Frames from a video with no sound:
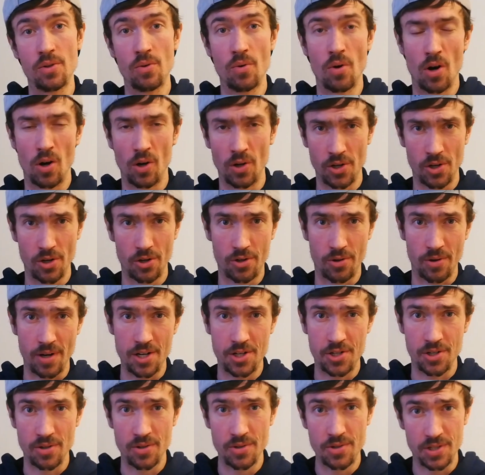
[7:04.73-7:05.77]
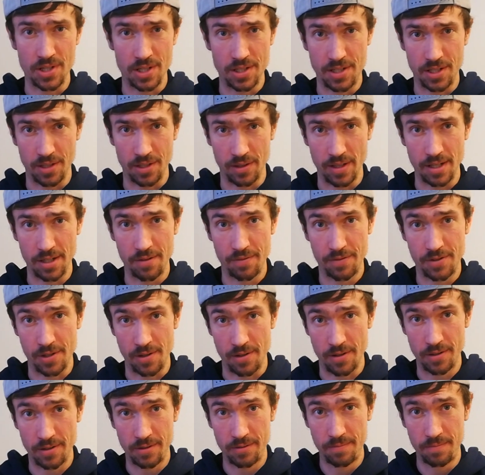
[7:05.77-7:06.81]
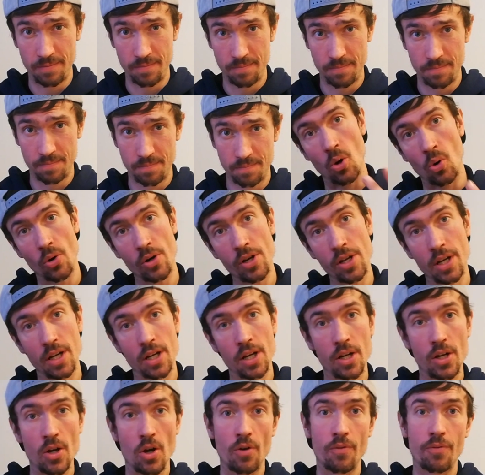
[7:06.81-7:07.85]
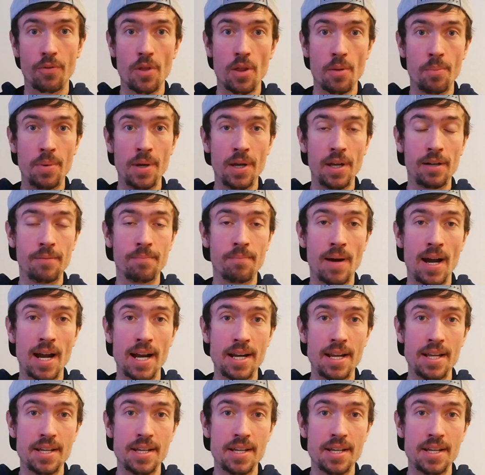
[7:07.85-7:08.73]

to all your creatures until end of turn. Or you could go for the big